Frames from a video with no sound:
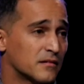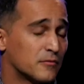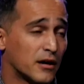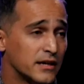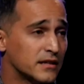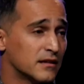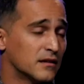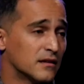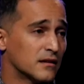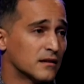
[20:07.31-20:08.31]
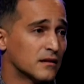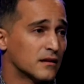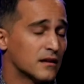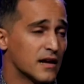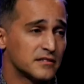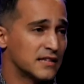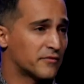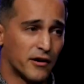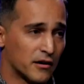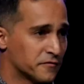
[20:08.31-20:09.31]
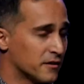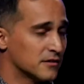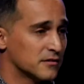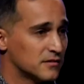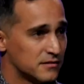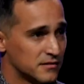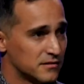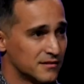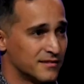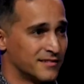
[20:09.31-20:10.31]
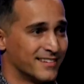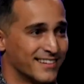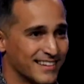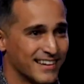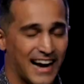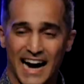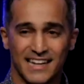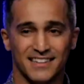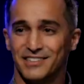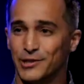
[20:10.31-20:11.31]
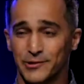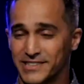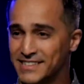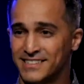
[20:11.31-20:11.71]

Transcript: Right? It's never our fault. I didn't do it.